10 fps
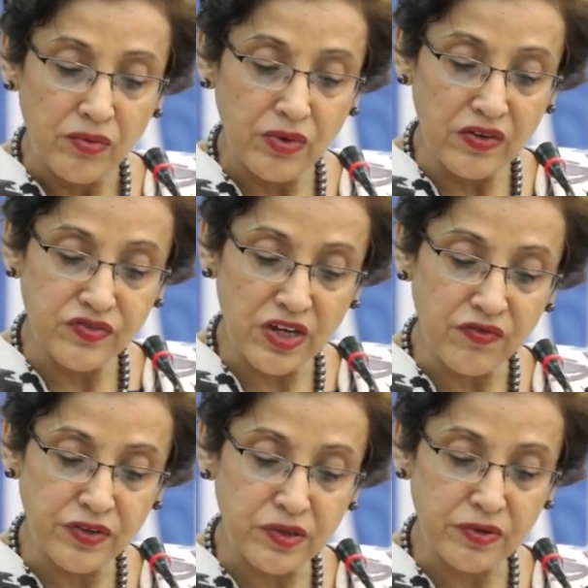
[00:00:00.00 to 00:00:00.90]
We have
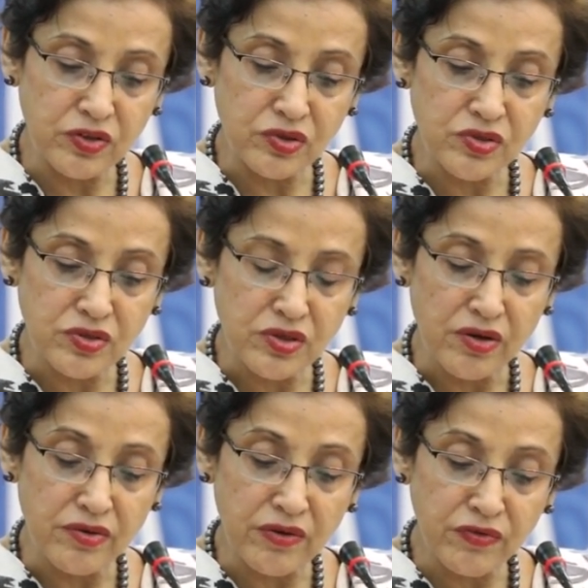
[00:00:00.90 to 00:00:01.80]
suffered because
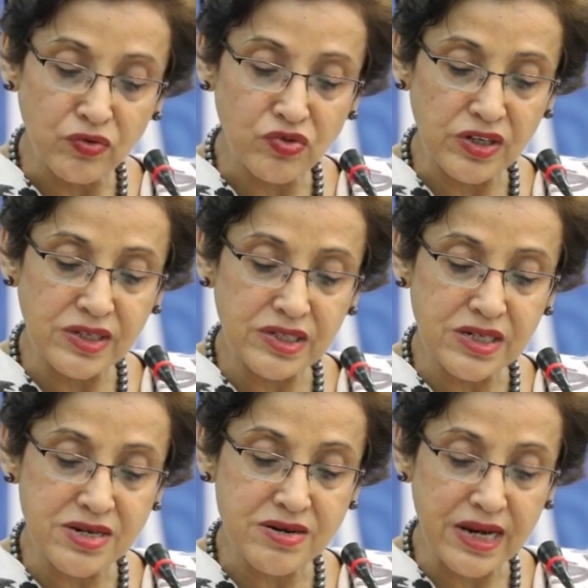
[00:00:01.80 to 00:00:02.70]

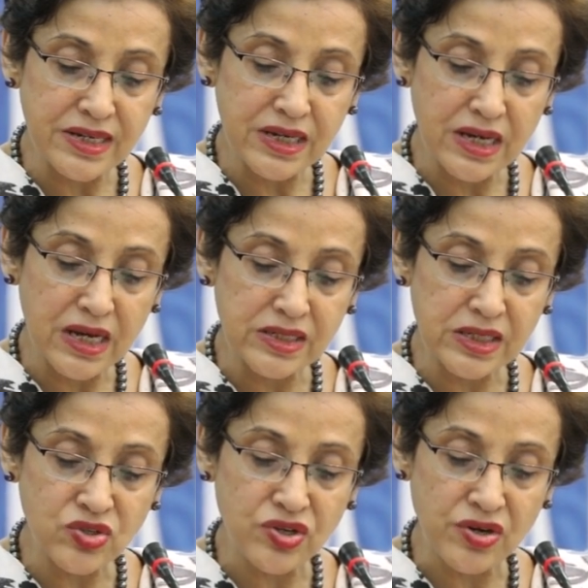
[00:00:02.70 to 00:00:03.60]
refugees,
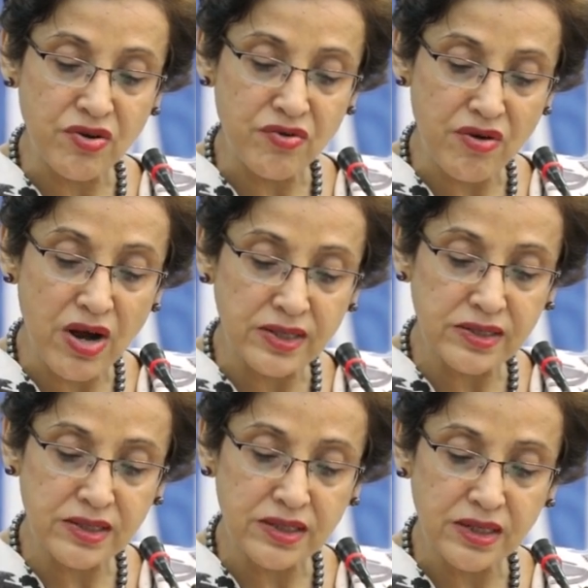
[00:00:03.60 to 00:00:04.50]
radicalization,
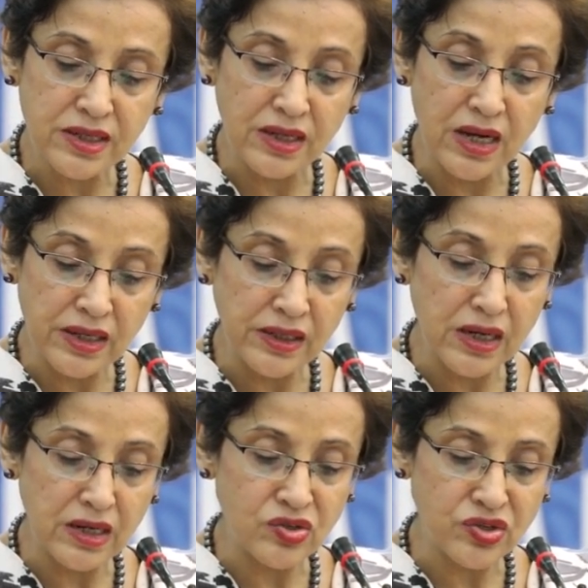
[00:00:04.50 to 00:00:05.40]
drugs, gun
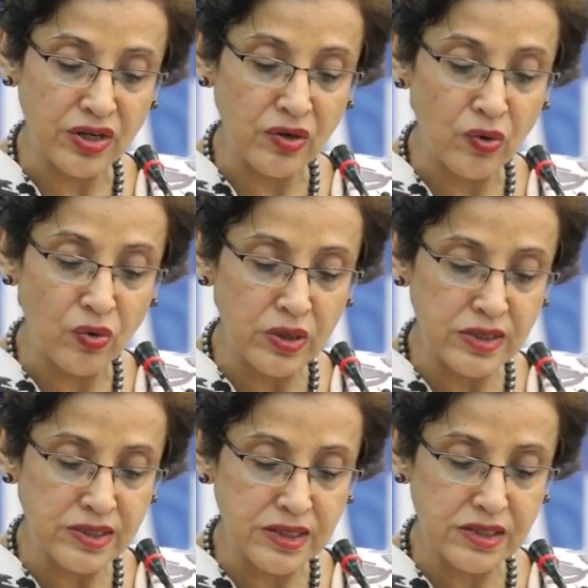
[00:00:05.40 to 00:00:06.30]
culture, and
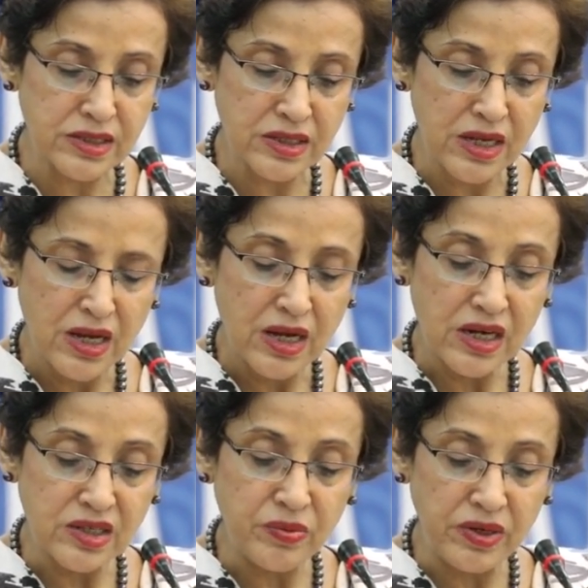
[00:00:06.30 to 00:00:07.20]
lawlessness
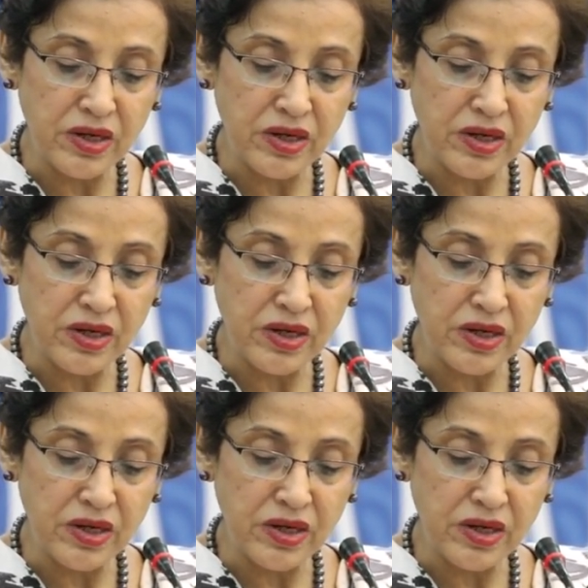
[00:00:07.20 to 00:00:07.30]
has been